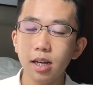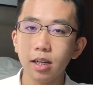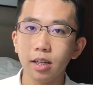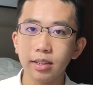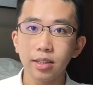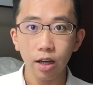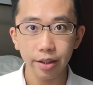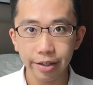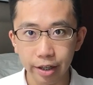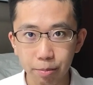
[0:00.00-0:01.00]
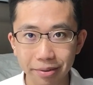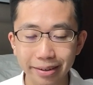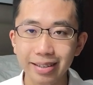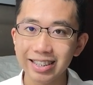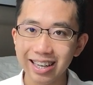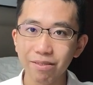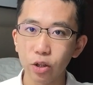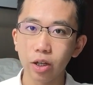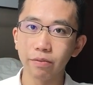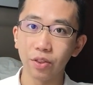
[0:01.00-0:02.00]
It's not linen, but it doesn't have a
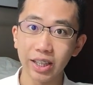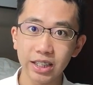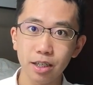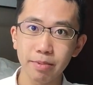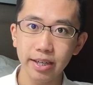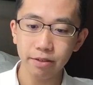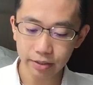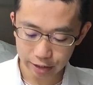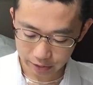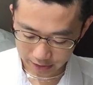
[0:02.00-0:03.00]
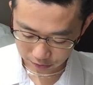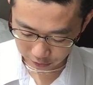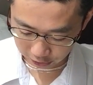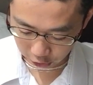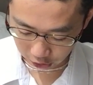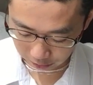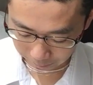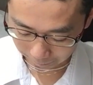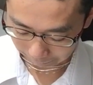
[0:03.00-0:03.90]
lot of lint coming out of it, so that's really good.